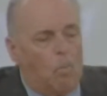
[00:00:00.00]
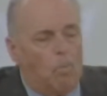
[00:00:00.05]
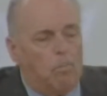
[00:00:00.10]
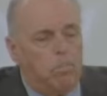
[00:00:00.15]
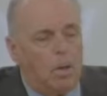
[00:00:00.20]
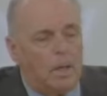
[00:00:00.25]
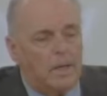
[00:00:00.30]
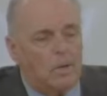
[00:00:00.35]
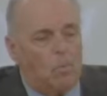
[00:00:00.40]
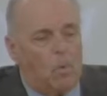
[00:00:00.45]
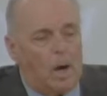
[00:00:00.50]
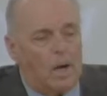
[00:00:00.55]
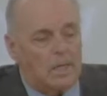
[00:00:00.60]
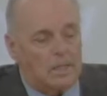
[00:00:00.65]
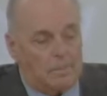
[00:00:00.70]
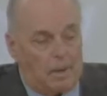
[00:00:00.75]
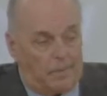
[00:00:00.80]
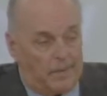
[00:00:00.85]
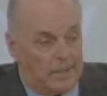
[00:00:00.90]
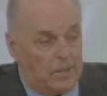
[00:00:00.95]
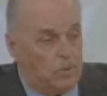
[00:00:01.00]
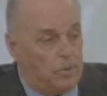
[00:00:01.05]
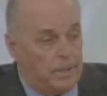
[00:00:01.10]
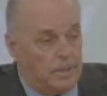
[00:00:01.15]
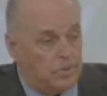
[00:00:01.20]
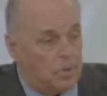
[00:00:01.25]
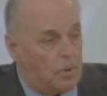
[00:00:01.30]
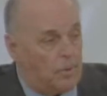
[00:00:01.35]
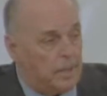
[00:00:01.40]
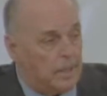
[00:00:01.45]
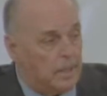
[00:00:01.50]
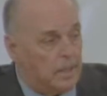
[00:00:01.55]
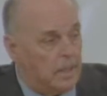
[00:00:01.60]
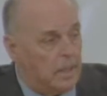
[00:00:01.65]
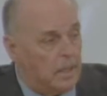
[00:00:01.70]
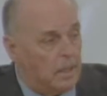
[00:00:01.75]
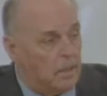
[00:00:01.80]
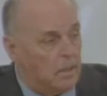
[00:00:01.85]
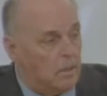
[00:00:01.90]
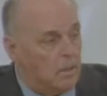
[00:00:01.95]
blood and water come out. They knew he was already
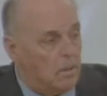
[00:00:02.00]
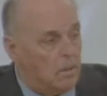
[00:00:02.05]
dead,